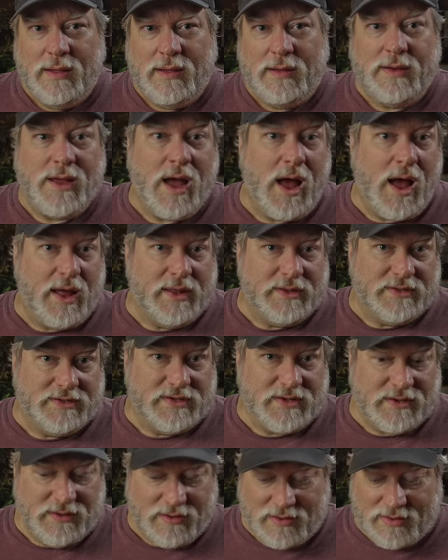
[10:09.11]

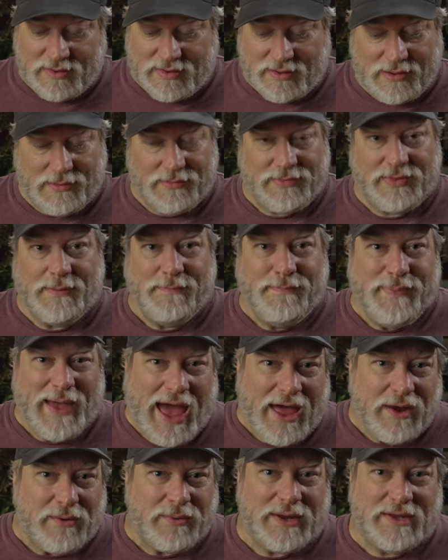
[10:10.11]
Cons, the
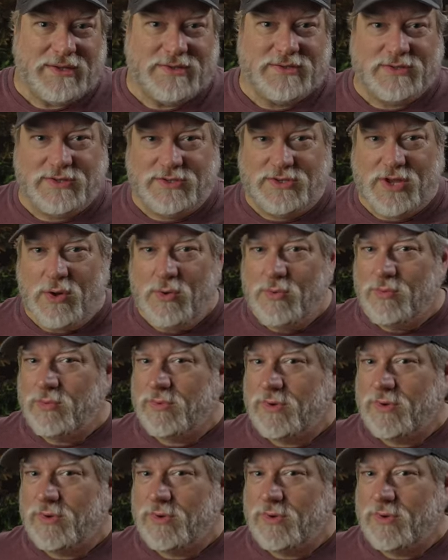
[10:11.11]
batteries don't